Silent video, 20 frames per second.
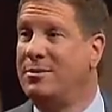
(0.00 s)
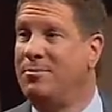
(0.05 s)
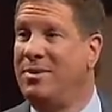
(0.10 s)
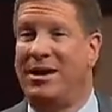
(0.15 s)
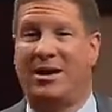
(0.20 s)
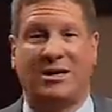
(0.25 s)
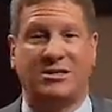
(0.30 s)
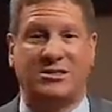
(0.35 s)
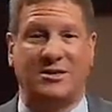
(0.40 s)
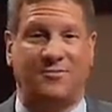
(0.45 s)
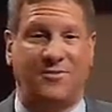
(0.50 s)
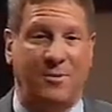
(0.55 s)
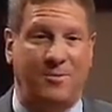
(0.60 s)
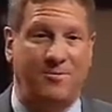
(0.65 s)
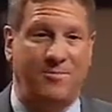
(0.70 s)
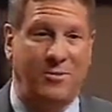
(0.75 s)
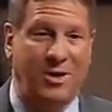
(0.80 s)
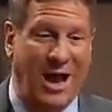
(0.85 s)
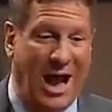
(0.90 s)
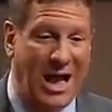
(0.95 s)
Because if the
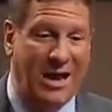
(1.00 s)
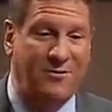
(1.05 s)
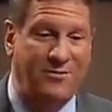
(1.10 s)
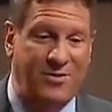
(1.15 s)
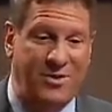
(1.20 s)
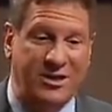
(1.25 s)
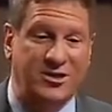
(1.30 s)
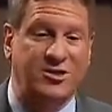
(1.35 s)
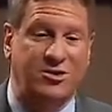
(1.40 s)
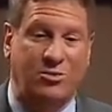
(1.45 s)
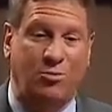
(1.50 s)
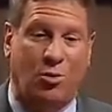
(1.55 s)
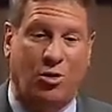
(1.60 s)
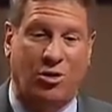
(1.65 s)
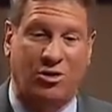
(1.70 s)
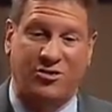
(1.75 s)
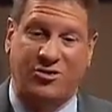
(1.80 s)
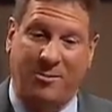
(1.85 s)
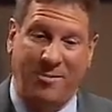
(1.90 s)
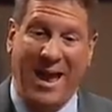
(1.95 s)
God of this
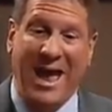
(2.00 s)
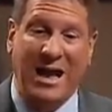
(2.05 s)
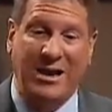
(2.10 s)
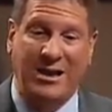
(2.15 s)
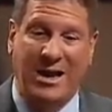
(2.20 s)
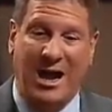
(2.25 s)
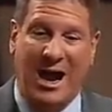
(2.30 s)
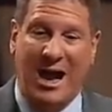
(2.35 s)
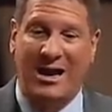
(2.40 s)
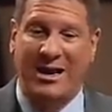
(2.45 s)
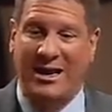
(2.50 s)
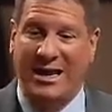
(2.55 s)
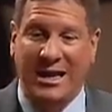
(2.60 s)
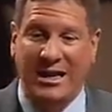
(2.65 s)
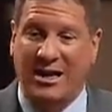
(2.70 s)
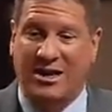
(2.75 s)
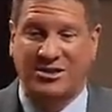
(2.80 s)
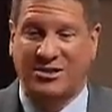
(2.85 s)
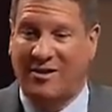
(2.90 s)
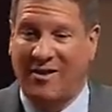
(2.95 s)
world is a bad God and
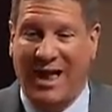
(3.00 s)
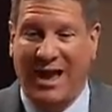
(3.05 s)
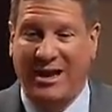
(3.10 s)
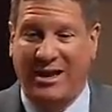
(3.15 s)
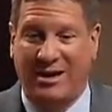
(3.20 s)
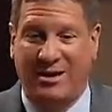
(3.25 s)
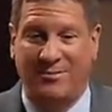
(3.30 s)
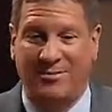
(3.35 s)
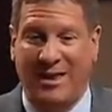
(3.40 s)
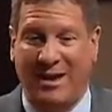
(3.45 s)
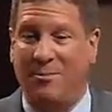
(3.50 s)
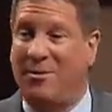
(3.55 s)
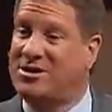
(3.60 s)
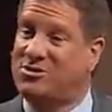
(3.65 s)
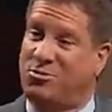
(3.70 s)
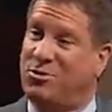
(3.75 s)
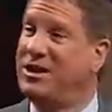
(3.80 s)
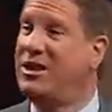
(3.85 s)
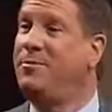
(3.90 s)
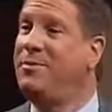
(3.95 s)
he doesn't like them, they
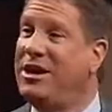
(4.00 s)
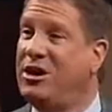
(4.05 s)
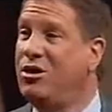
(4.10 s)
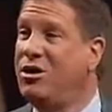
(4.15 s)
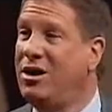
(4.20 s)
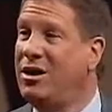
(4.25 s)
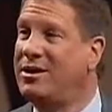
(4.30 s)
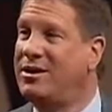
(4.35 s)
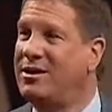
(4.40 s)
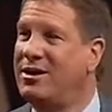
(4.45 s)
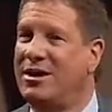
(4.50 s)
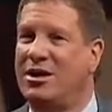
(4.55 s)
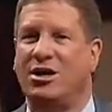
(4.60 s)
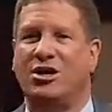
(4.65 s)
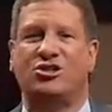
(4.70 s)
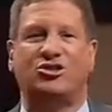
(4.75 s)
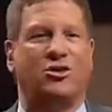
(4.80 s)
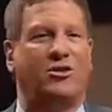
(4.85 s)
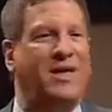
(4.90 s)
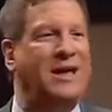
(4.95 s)
must really be good.
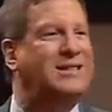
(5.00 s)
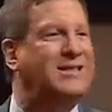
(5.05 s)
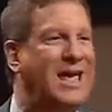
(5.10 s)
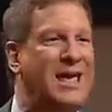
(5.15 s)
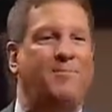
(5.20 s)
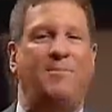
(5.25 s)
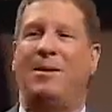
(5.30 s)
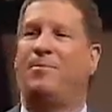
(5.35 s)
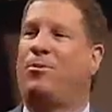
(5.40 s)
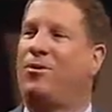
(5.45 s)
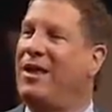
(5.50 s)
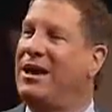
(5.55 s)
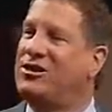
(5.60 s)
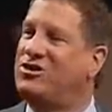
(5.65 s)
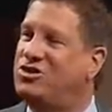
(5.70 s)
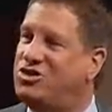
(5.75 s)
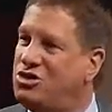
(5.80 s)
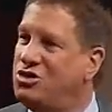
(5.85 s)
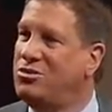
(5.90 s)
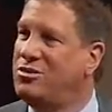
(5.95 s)
So they take people
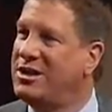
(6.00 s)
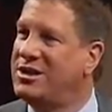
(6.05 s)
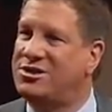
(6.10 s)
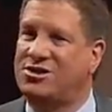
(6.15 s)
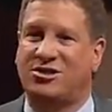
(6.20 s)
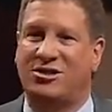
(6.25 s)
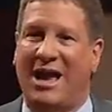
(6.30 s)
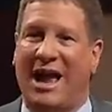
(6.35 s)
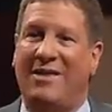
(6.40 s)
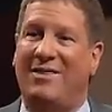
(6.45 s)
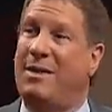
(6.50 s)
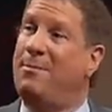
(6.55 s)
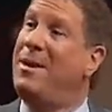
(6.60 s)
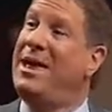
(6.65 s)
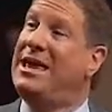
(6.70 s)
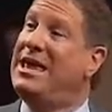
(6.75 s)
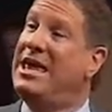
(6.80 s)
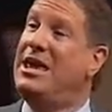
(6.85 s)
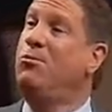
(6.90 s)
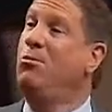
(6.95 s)
like Judas and they
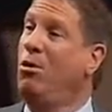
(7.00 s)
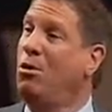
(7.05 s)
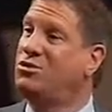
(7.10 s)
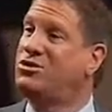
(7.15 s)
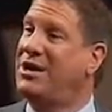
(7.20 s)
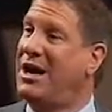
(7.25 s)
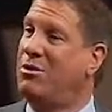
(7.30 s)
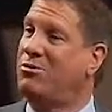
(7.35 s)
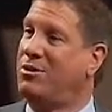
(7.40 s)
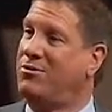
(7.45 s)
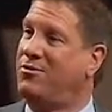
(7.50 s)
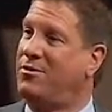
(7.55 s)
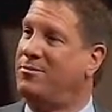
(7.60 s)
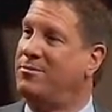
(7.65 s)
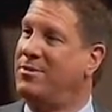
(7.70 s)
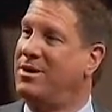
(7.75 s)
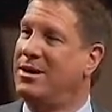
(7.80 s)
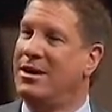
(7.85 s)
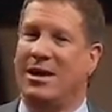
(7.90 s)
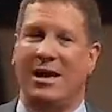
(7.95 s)
make heroes out of them.